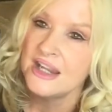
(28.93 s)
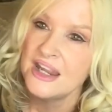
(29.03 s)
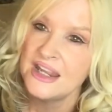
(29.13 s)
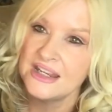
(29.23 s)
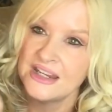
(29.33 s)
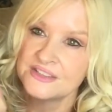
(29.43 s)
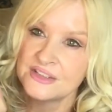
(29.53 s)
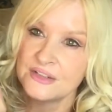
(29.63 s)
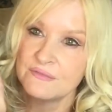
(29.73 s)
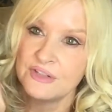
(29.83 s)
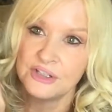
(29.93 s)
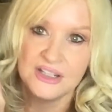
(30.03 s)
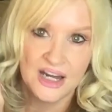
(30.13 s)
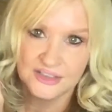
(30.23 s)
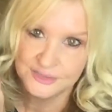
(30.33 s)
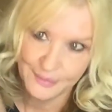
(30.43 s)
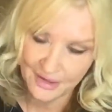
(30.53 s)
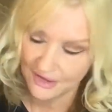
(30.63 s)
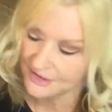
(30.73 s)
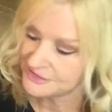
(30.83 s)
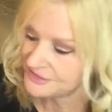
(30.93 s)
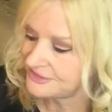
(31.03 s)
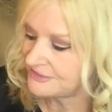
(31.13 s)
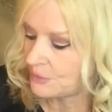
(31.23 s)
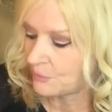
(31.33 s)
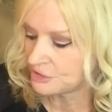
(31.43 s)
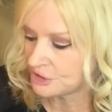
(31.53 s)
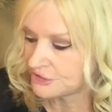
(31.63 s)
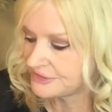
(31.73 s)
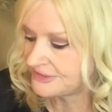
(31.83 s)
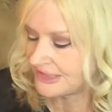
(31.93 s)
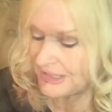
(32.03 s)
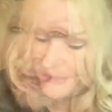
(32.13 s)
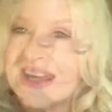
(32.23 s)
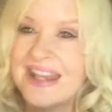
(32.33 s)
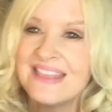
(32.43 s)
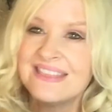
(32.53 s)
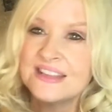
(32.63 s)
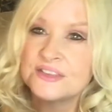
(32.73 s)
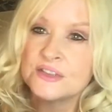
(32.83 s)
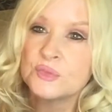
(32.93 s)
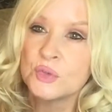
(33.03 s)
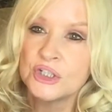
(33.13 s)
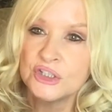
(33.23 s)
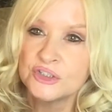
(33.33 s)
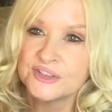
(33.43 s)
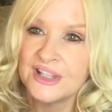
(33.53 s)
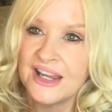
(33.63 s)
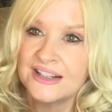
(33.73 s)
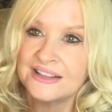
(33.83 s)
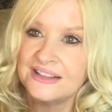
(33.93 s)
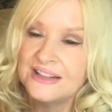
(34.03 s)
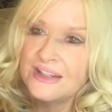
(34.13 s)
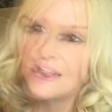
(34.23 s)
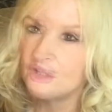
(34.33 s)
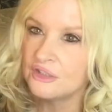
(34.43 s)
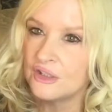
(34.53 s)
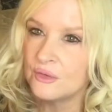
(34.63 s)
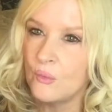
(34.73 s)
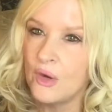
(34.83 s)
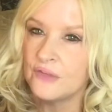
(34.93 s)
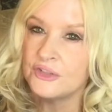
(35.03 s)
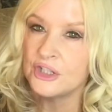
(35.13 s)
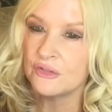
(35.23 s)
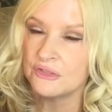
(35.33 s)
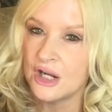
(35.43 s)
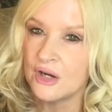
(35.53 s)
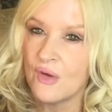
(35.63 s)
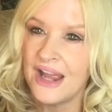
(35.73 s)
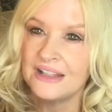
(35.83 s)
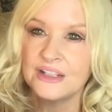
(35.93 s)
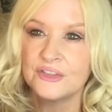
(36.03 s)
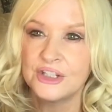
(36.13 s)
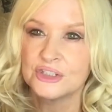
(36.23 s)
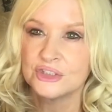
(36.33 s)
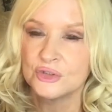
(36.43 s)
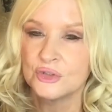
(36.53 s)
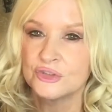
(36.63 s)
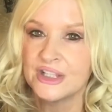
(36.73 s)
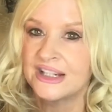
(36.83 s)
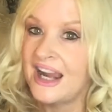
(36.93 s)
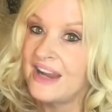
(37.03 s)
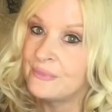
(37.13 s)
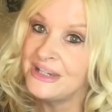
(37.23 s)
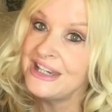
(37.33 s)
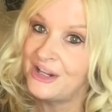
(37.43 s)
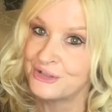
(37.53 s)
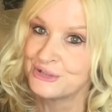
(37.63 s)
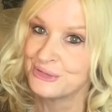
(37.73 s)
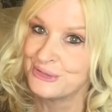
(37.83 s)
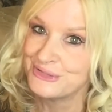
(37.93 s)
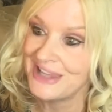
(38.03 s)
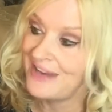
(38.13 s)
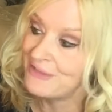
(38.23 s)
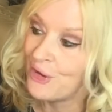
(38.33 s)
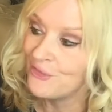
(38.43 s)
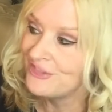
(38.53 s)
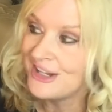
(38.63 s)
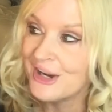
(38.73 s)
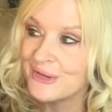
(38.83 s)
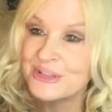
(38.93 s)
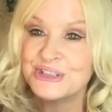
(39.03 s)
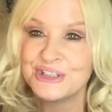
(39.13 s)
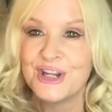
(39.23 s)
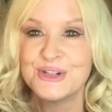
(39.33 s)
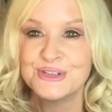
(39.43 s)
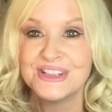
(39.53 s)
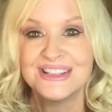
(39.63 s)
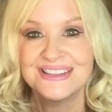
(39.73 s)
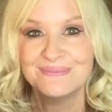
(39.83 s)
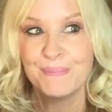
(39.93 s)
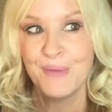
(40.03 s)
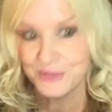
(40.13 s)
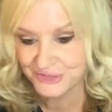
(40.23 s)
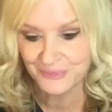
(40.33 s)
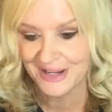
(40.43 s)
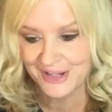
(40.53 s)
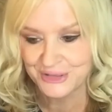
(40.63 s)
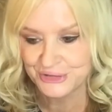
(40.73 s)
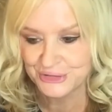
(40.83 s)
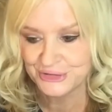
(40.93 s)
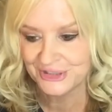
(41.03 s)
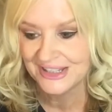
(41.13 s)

It has a very nice box that I wanted y'all to see, and this is what it looks like. Y'all know, well, if you don't know, I love hair tools, and I have many hair tools. I have a whole video that shows most of my hair tools.